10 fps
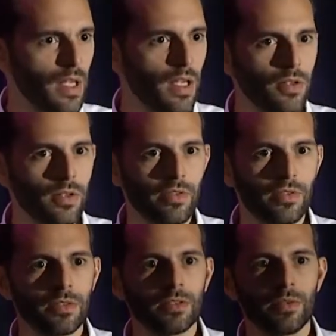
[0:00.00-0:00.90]
Good
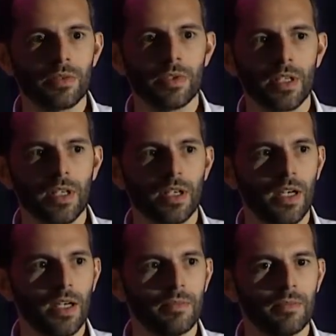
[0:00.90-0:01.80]
afternoon, everyone,
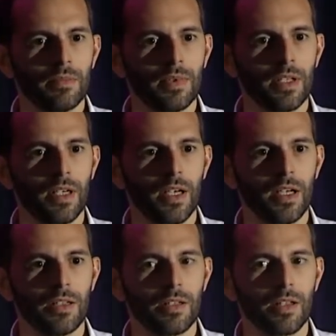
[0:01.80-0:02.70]
i and,
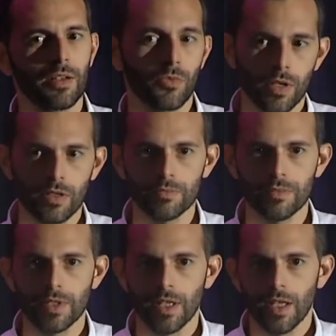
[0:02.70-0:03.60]
and, welcome
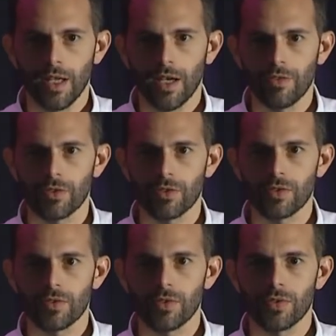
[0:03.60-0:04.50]
for those
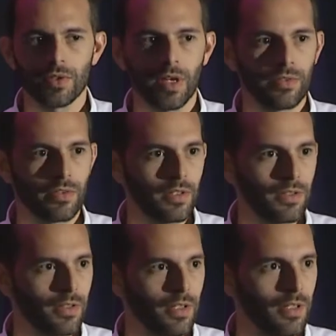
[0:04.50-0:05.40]
of you who have
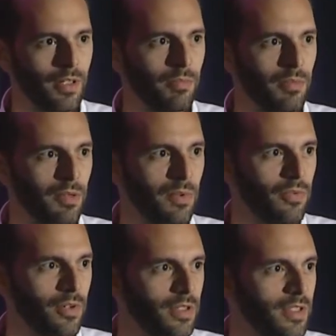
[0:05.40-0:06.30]
not uh, been
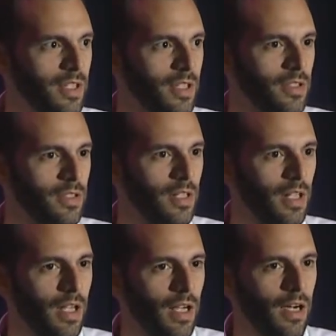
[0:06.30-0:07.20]
before in this session.
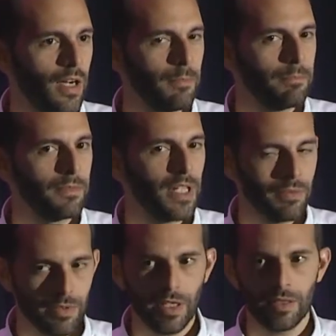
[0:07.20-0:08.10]
I'm
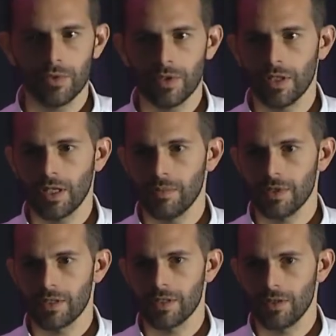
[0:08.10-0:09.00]
David Marimon, and I'm
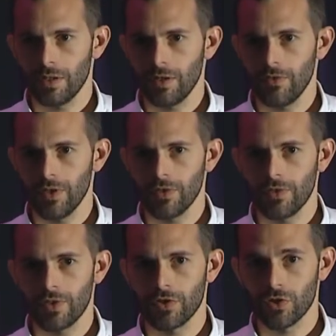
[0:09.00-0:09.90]
the CEO and co-founder
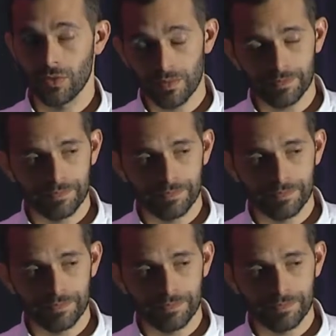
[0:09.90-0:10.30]
of Kachum.